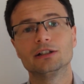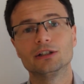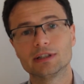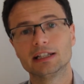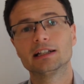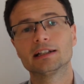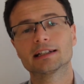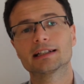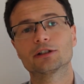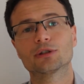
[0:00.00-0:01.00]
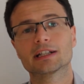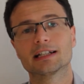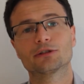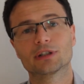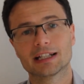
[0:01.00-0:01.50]
New Zealand, etc.,
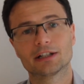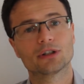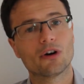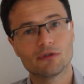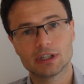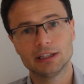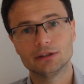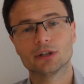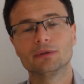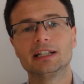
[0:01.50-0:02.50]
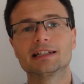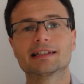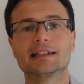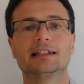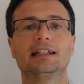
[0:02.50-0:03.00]
etc., etc., obviously you don't need to
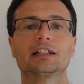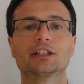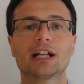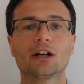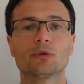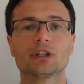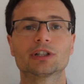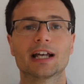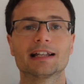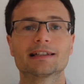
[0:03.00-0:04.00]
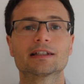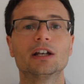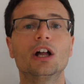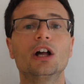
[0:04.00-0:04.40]
sit an English language test.